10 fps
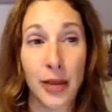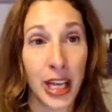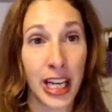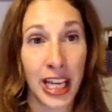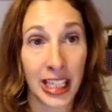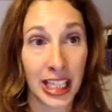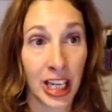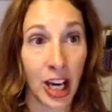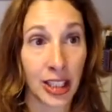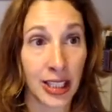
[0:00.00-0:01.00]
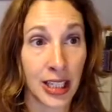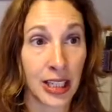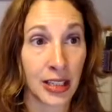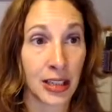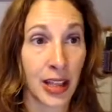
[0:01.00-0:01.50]
many
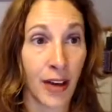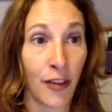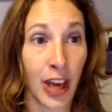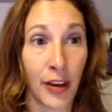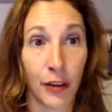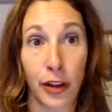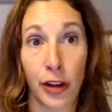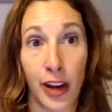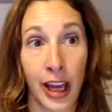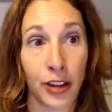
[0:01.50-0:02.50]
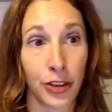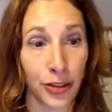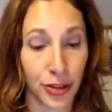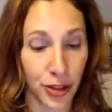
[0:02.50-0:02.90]
antioxidants that fight free radicals.